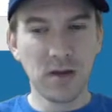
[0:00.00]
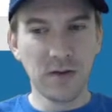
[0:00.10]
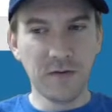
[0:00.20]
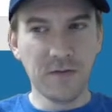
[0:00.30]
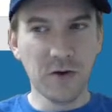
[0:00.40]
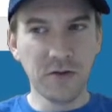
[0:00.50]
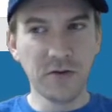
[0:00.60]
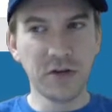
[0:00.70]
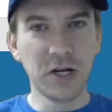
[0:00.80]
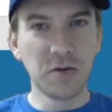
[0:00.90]
The farther
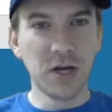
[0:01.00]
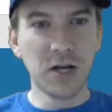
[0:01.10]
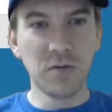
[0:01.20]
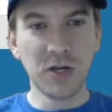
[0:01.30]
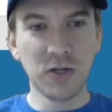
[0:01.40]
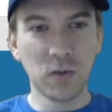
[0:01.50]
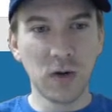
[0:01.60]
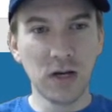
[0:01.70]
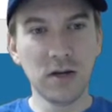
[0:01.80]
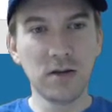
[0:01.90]
the enemy is
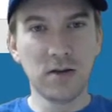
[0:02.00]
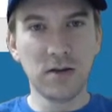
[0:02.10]
away,